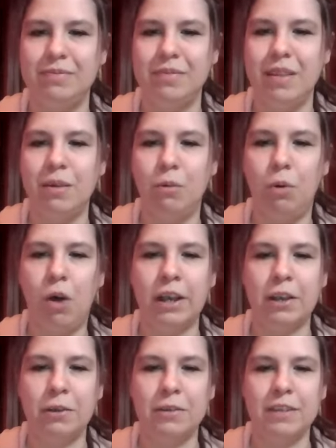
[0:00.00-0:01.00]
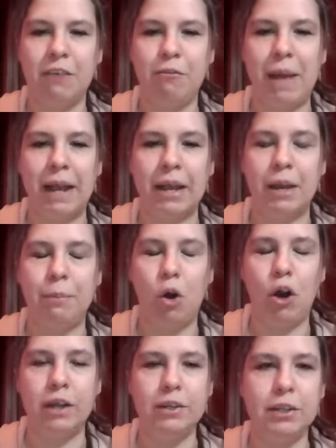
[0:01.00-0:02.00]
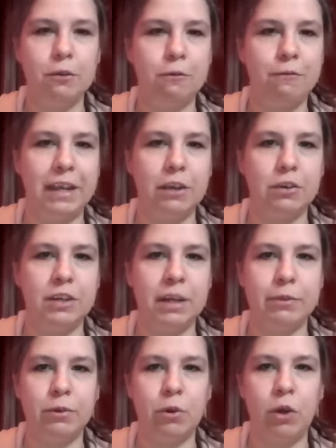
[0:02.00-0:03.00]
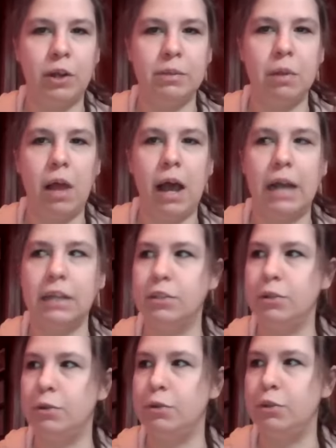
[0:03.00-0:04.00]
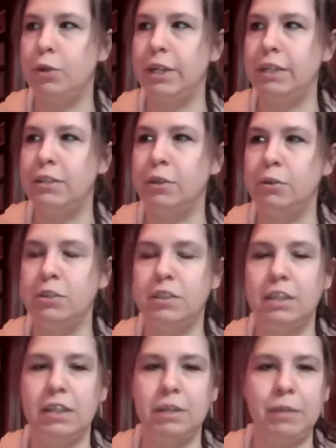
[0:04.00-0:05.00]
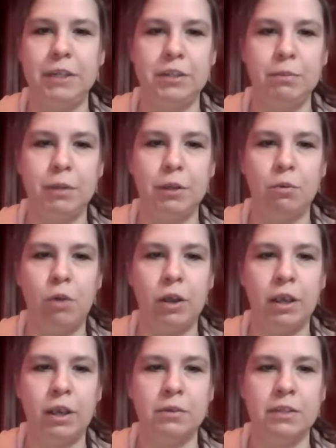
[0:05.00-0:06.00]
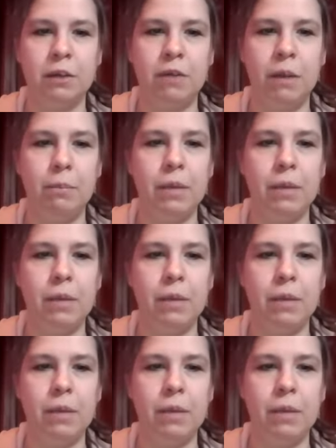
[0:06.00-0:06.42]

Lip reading: and walk yourself back up onto your fingertips or onto blocks, your choice. So you're still in pigeon, but you're walking yourself up.